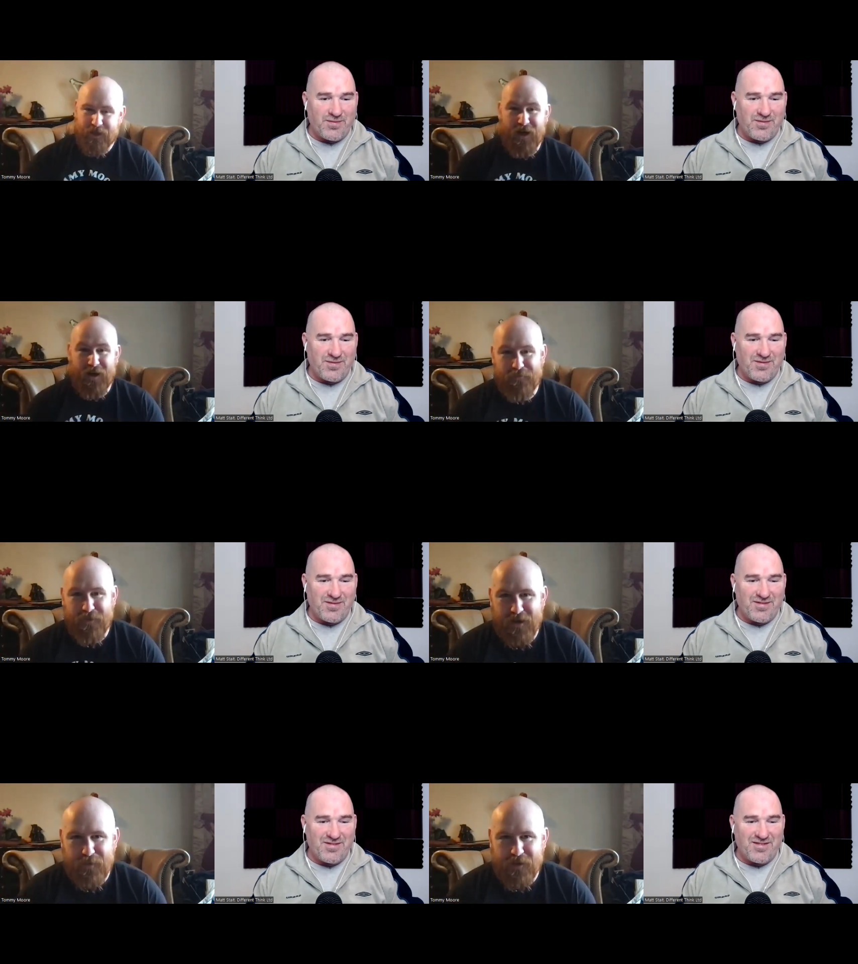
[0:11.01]
Speaker 1: I'm
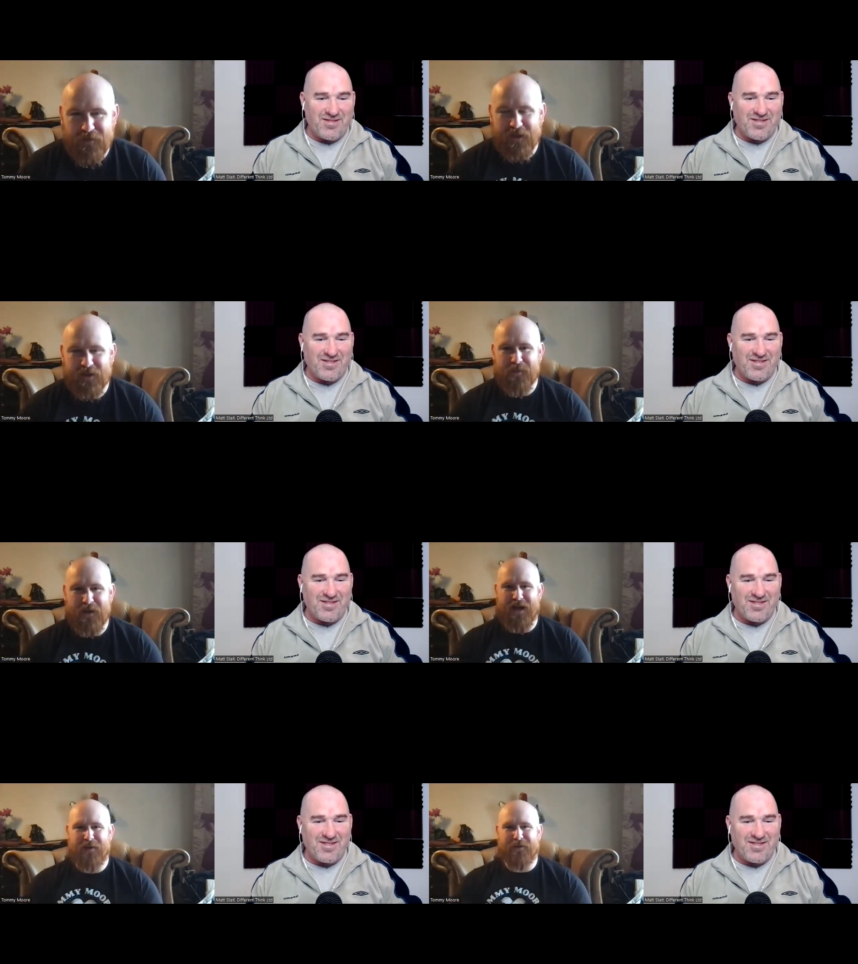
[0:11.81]
very well, thank you,
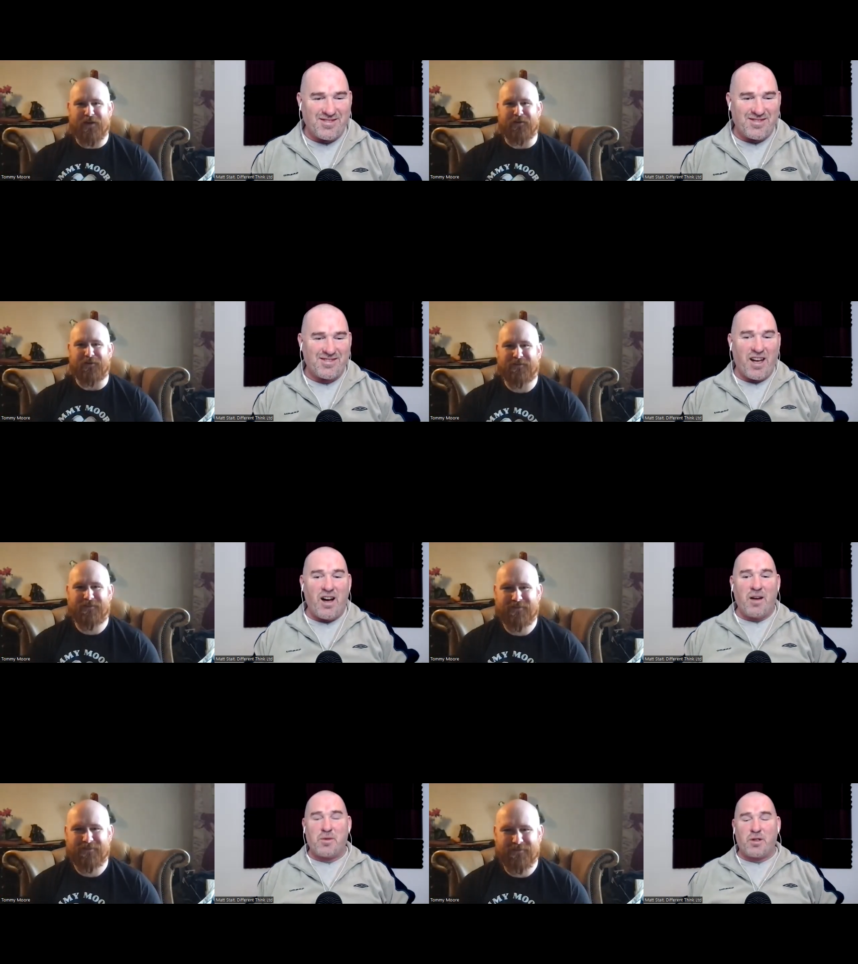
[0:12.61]
mate. How are you?
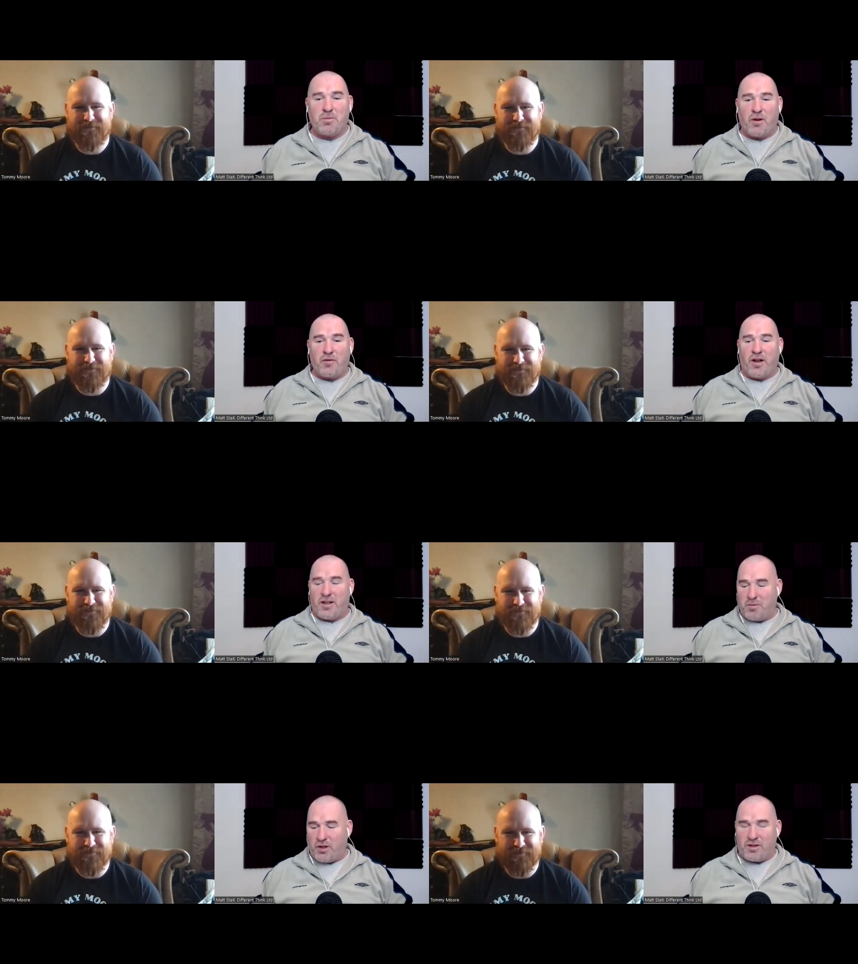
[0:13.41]
I'm good, my
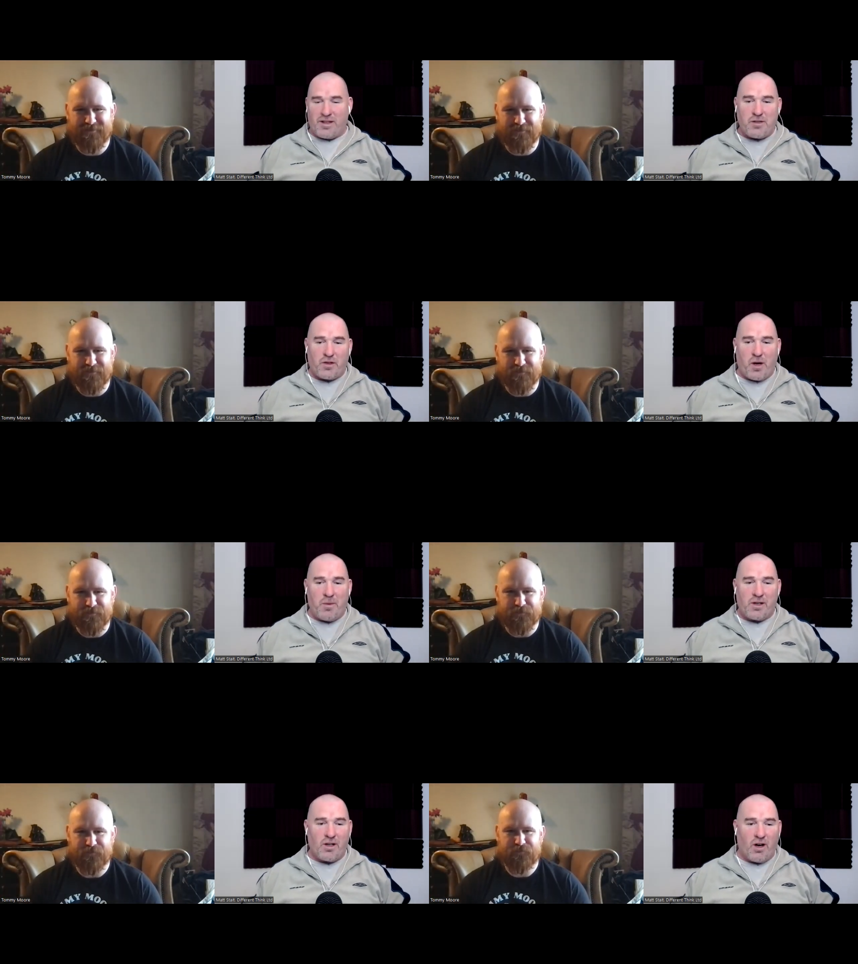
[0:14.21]
friend. I'm good. Thanks for
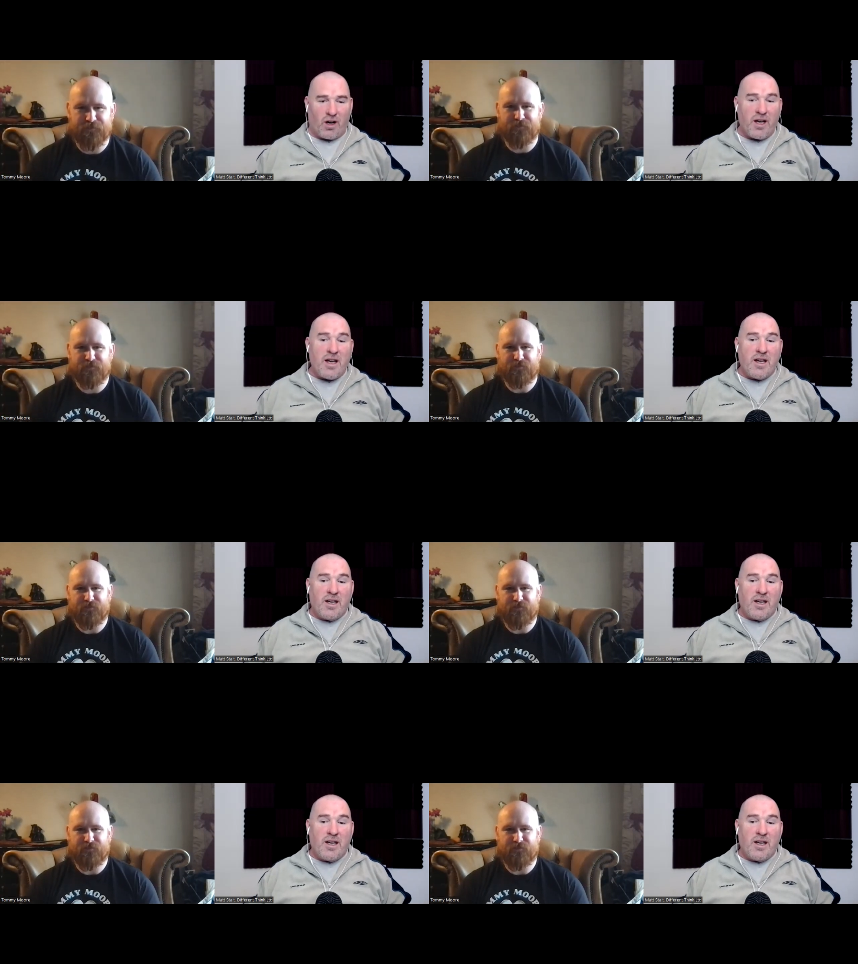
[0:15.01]
coming along.